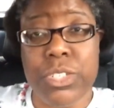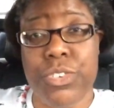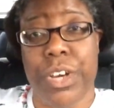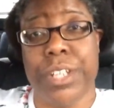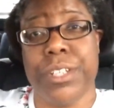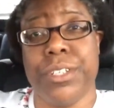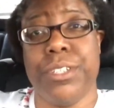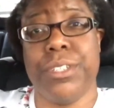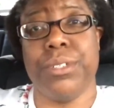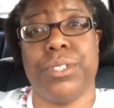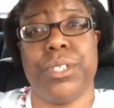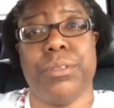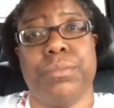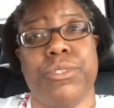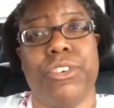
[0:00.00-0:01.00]
trying to do
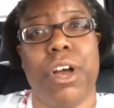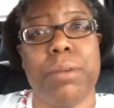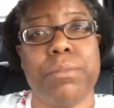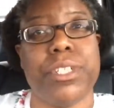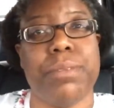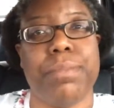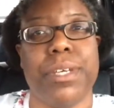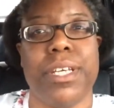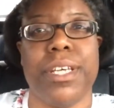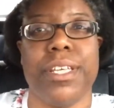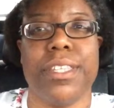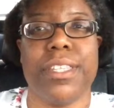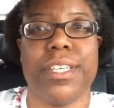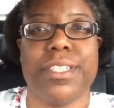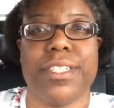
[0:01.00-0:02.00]
some drop shipping
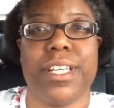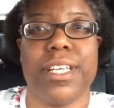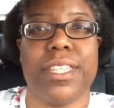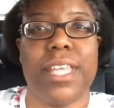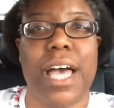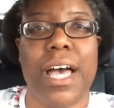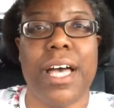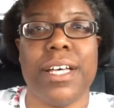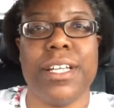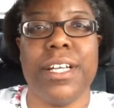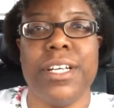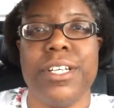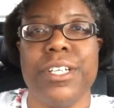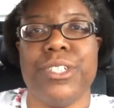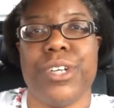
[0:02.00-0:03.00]
and things like that,
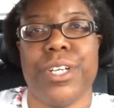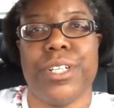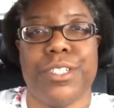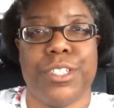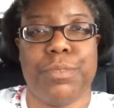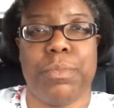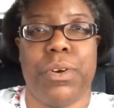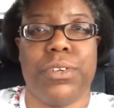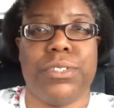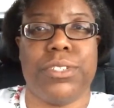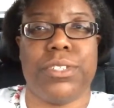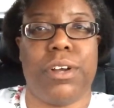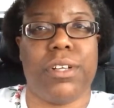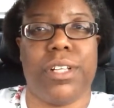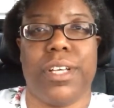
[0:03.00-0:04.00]
trying to
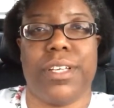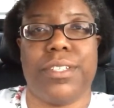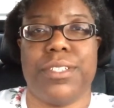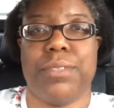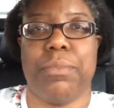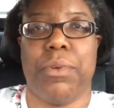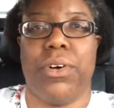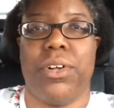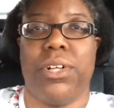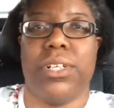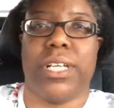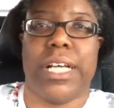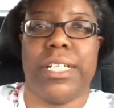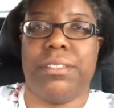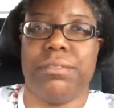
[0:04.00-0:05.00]
start like a
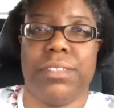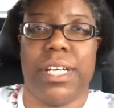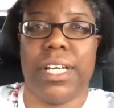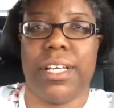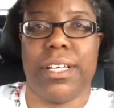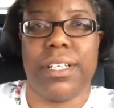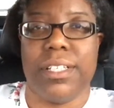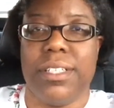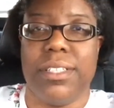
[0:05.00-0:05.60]
small kind of like,